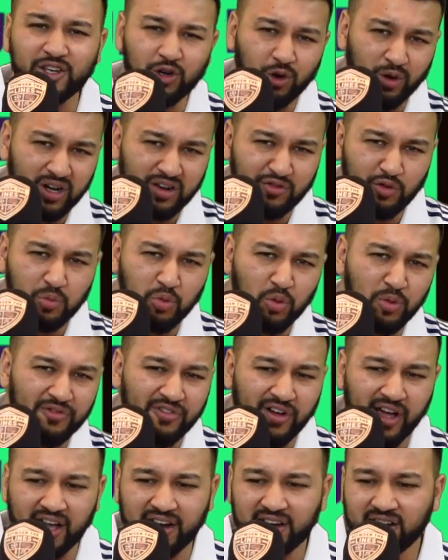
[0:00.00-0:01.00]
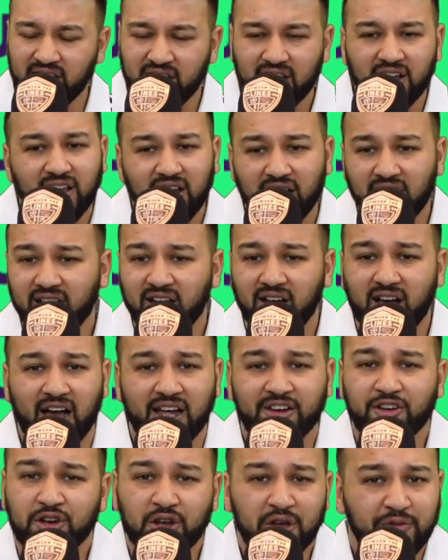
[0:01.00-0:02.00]
you're a Liverpool fan.
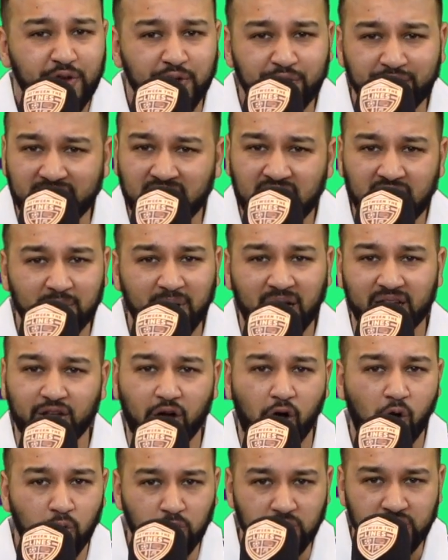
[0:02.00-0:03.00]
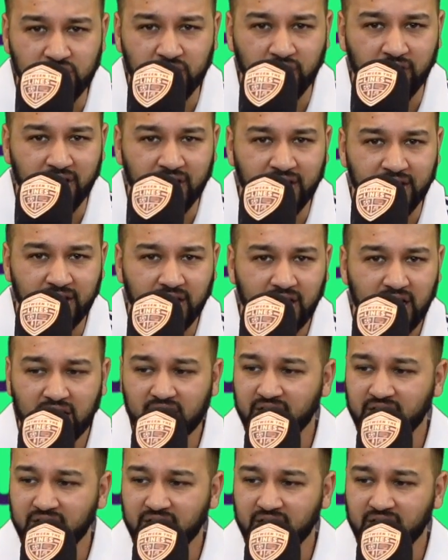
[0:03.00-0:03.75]
I don't know if you're thinking about the old Sterling.